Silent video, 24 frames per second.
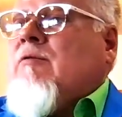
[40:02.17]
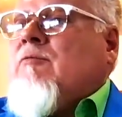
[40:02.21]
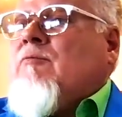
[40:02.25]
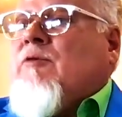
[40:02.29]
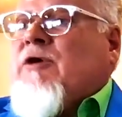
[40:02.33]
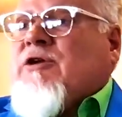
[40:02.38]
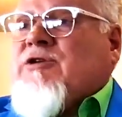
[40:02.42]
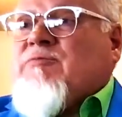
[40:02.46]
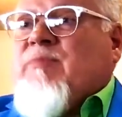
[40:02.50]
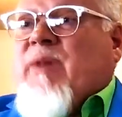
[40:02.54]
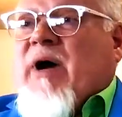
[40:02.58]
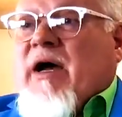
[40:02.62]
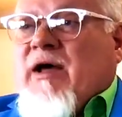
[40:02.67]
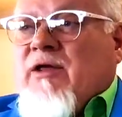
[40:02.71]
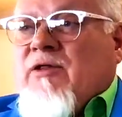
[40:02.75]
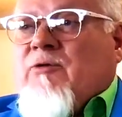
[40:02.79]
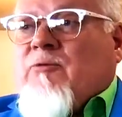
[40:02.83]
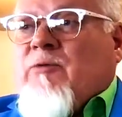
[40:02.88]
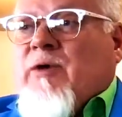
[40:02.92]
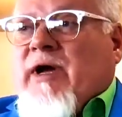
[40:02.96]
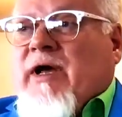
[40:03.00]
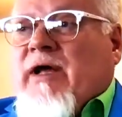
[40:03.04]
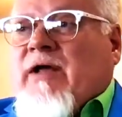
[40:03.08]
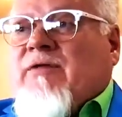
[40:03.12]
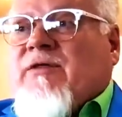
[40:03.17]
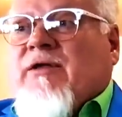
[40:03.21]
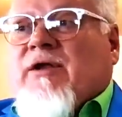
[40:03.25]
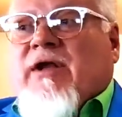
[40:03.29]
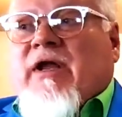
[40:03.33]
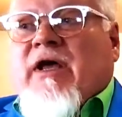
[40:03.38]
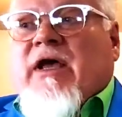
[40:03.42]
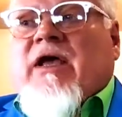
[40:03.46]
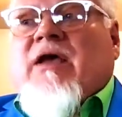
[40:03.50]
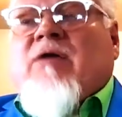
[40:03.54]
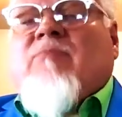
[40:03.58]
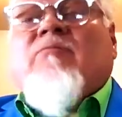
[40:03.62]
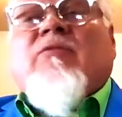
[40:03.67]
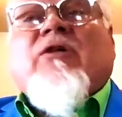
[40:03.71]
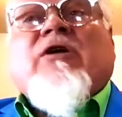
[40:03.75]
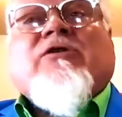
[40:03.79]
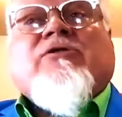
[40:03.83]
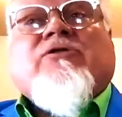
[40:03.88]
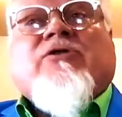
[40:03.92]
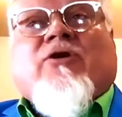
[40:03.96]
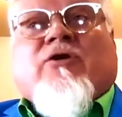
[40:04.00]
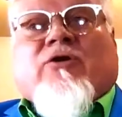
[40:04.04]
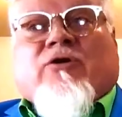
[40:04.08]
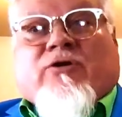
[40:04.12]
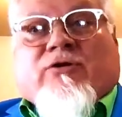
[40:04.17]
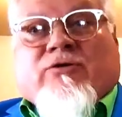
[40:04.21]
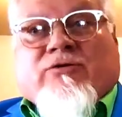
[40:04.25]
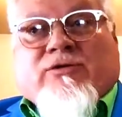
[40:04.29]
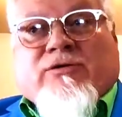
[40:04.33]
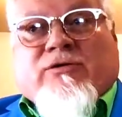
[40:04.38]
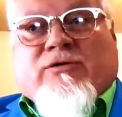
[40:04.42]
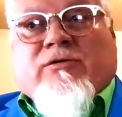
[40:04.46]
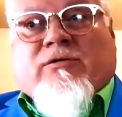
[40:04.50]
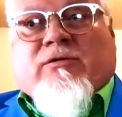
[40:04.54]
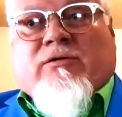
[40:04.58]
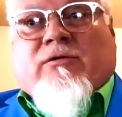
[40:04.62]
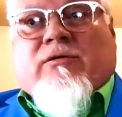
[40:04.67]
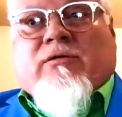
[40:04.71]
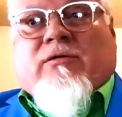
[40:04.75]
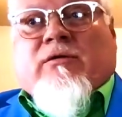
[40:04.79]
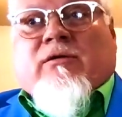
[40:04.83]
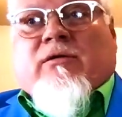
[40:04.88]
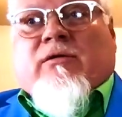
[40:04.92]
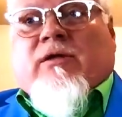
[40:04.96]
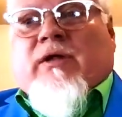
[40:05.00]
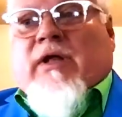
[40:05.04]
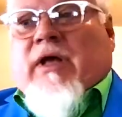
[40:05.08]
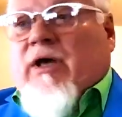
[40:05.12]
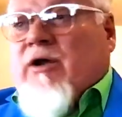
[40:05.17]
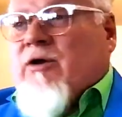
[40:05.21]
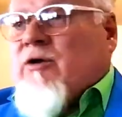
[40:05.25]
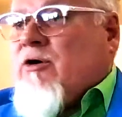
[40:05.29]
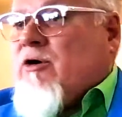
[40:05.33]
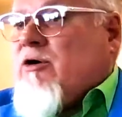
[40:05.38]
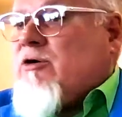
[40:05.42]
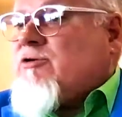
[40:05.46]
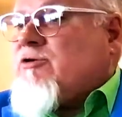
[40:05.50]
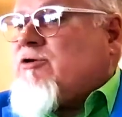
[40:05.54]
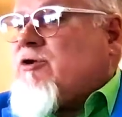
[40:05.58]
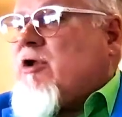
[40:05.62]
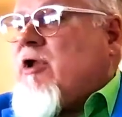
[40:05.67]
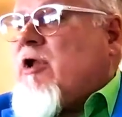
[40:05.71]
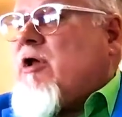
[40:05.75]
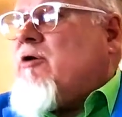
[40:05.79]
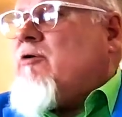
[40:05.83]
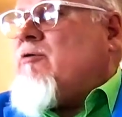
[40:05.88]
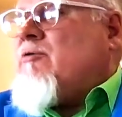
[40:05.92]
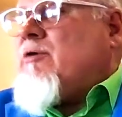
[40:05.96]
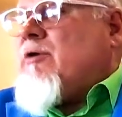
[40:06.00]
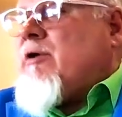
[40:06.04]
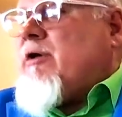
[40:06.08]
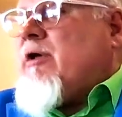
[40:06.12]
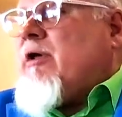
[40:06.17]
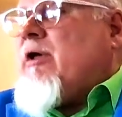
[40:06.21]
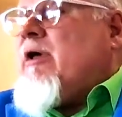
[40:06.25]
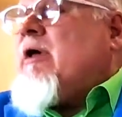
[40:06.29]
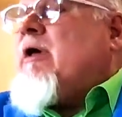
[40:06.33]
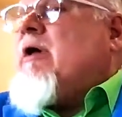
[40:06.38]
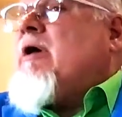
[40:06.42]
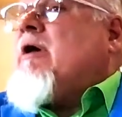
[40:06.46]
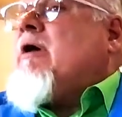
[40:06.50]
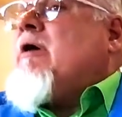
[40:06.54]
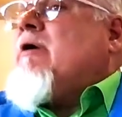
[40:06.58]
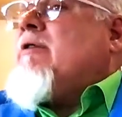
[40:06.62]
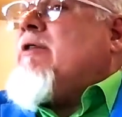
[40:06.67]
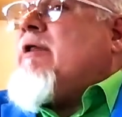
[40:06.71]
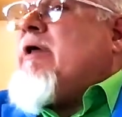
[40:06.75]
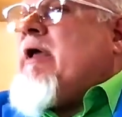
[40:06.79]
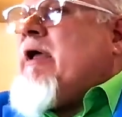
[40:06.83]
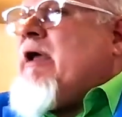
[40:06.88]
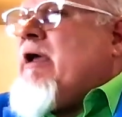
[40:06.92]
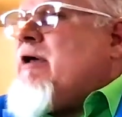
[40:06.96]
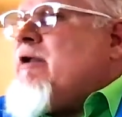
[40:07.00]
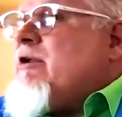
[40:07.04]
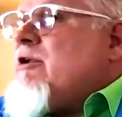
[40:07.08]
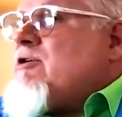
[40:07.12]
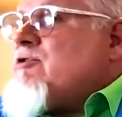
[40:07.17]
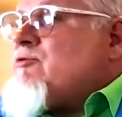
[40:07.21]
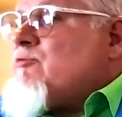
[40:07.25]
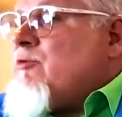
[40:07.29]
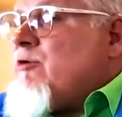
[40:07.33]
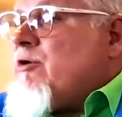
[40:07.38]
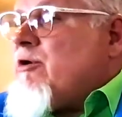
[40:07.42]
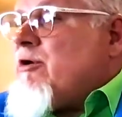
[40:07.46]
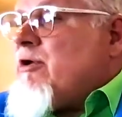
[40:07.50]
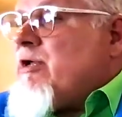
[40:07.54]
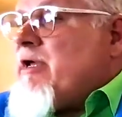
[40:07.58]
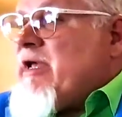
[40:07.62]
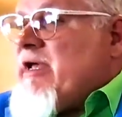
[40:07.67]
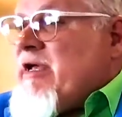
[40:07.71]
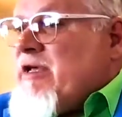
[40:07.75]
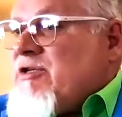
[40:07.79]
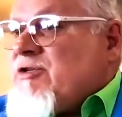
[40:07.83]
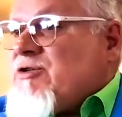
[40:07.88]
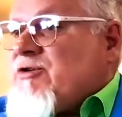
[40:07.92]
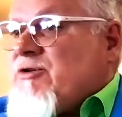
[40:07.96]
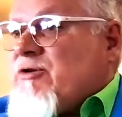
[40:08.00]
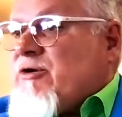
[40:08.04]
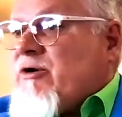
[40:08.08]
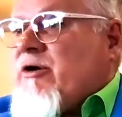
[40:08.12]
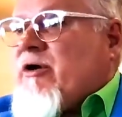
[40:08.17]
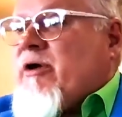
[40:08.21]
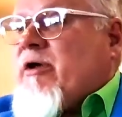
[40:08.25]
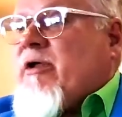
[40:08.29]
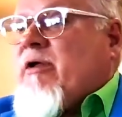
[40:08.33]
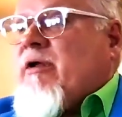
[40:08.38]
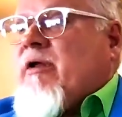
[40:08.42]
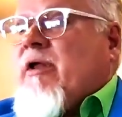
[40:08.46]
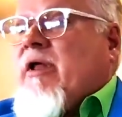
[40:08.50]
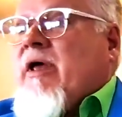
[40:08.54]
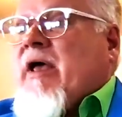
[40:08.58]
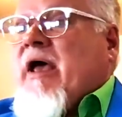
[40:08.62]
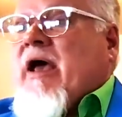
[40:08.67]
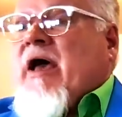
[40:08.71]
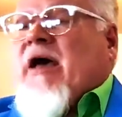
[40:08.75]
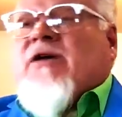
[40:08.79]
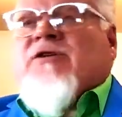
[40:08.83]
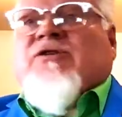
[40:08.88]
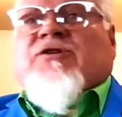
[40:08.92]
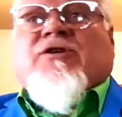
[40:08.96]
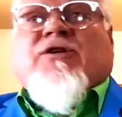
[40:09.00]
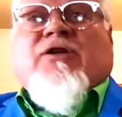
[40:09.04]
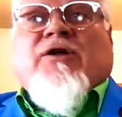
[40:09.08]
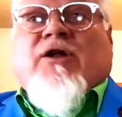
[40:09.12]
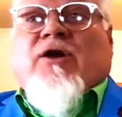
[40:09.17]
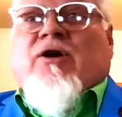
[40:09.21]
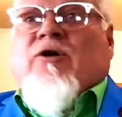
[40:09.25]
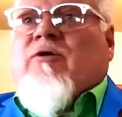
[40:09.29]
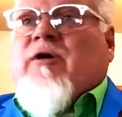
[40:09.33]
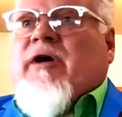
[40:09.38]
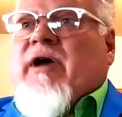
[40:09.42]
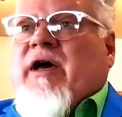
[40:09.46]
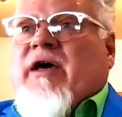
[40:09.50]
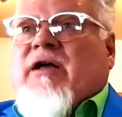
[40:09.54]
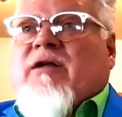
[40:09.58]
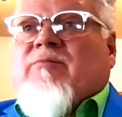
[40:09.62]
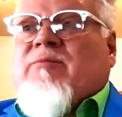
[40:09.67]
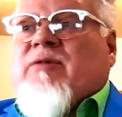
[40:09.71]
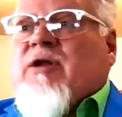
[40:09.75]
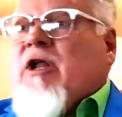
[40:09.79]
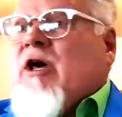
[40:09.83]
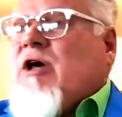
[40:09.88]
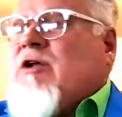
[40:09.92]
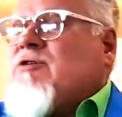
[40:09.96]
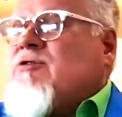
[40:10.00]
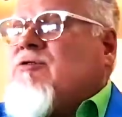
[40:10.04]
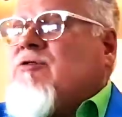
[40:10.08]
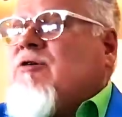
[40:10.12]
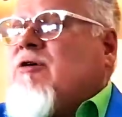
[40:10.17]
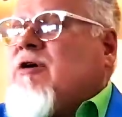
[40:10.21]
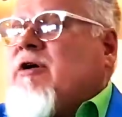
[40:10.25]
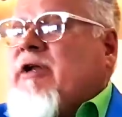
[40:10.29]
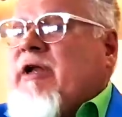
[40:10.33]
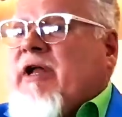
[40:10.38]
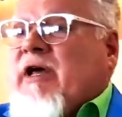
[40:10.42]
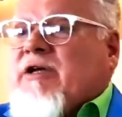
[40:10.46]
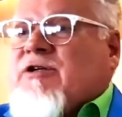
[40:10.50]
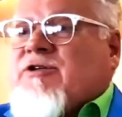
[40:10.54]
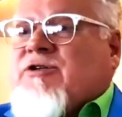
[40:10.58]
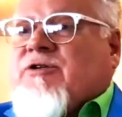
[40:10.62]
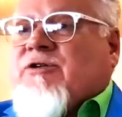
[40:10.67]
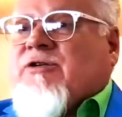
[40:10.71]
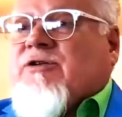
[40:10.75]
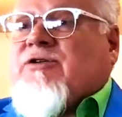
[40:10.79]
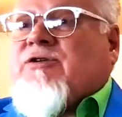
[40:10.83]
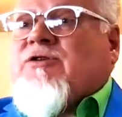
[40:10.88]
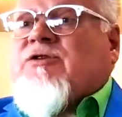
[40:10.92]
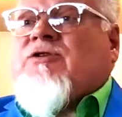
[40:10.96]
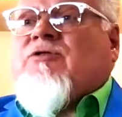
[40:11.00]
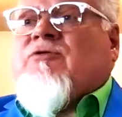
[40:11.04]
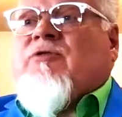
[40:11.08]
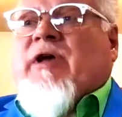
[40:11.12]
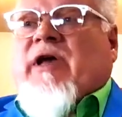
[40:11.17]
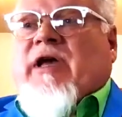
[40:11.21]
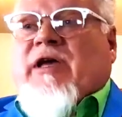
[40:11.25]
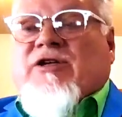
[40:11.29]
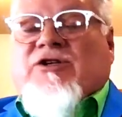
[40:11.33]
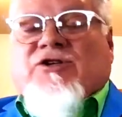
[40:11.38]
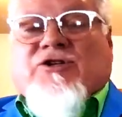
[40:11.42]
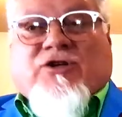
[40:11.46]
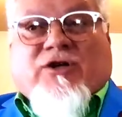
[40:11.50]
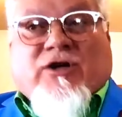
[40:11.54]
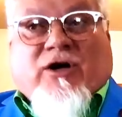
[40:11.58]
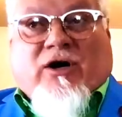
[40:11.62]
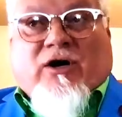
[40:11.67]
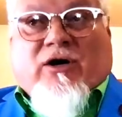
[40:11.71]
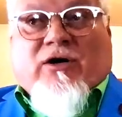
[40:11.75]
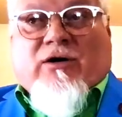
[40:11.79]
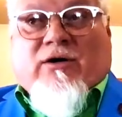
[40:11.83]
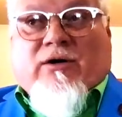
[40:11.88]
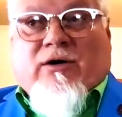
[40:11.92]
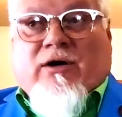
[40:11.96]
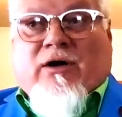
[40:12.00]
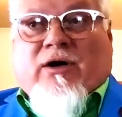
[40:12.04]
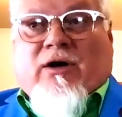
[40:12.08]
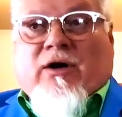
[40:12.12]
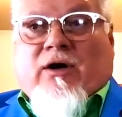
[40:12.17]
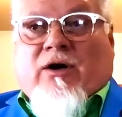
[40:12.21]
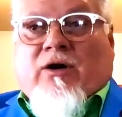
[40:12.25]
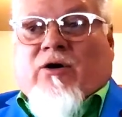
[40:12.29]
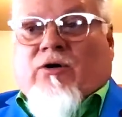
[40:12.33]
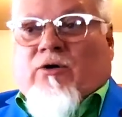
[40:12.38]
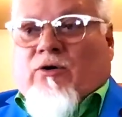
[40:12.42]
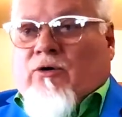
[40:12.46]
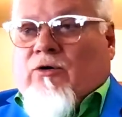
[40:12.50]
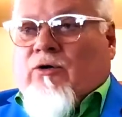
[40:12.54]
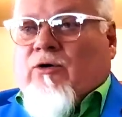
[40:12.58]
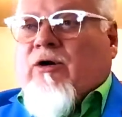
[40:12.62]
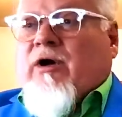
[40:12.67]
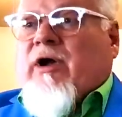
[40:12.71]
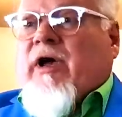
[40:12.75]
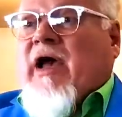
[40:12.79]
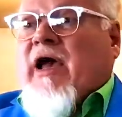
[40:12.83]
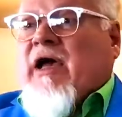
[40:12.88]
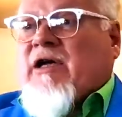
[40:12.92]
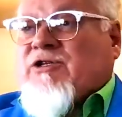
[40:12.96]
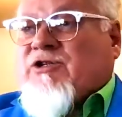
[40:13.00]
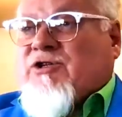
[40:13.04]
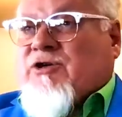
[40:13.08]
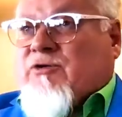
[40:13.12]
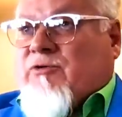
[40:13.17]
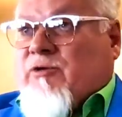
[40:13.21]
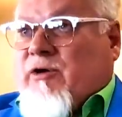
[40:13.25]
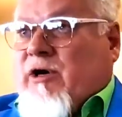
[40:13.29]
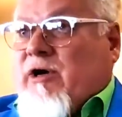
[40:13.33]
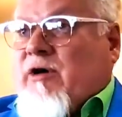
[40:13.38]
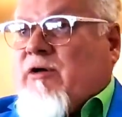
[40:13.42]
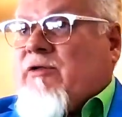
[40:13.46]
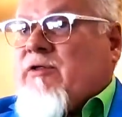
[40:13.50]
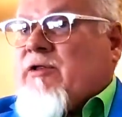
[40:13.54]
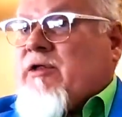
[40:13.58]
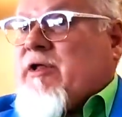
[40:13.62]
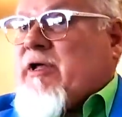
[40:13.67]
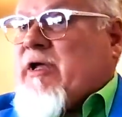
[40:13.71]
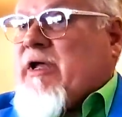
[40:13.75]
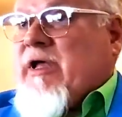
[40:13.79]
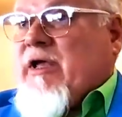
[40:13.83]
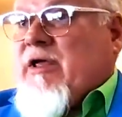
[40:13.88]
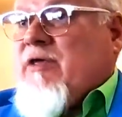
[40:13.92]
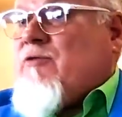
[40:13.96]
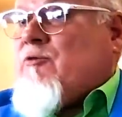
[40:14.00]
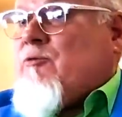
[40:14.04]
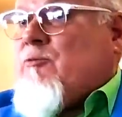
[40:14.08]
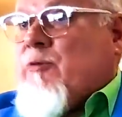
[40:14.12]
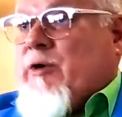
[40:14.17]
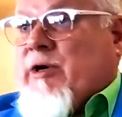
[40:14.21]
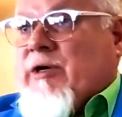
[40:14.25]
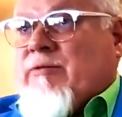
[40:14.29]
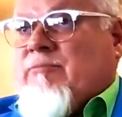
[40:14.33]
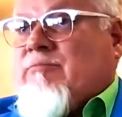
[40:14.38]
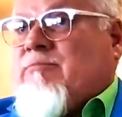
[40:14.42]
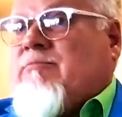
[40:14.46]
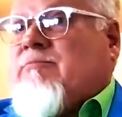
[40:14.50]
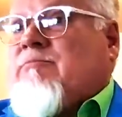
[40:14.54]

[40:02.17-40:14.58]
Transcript: which, by the way, the name is hers and hers alone. The English word Easter has no etymological connections to Ishtar or Ashtaroth, either one.